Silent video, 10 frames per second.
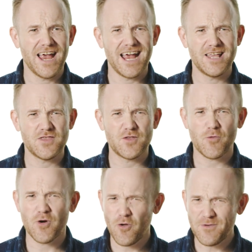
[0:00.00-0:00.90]
and there
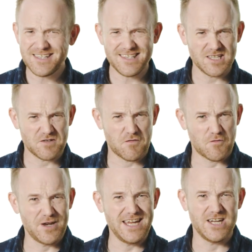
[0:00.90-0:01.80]
were always these
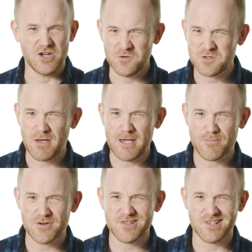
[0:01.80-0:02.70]
free
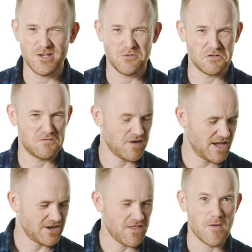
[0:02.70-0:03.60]
newspapers that you could
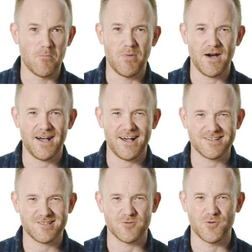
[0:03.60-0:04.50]
find on the
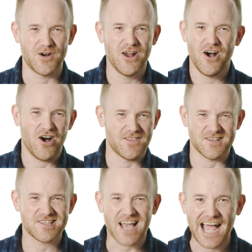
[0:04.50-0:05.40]
bus or on the
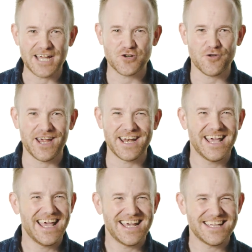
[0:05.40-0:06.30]
SkyTrain,
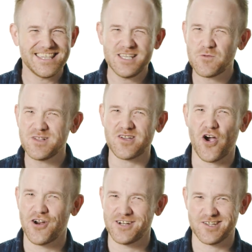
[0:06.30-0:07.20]
and these ones
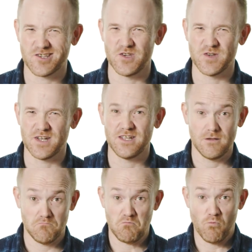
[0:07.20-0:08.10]
aren't as good.
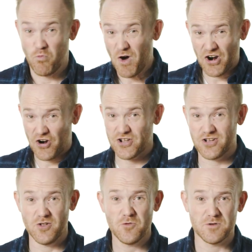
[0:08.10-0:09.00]
One
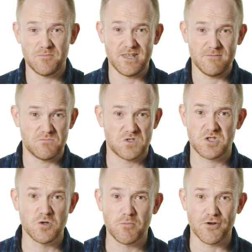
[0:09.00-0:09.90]
article would be
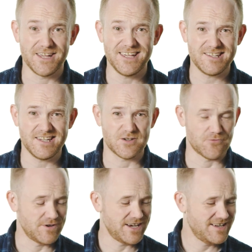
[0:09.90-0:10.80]
super easy to
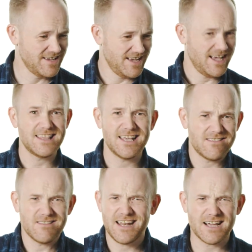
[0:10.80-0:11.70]
read, and
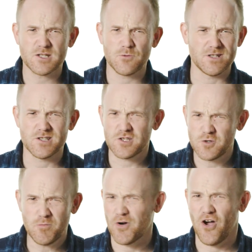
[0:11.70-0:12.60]
then the next one's
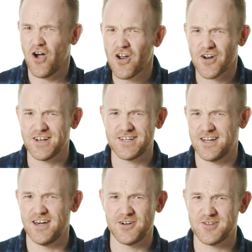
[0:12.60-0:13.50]
super hard
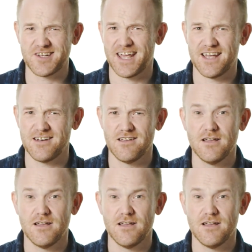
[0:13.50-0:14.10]
to understand.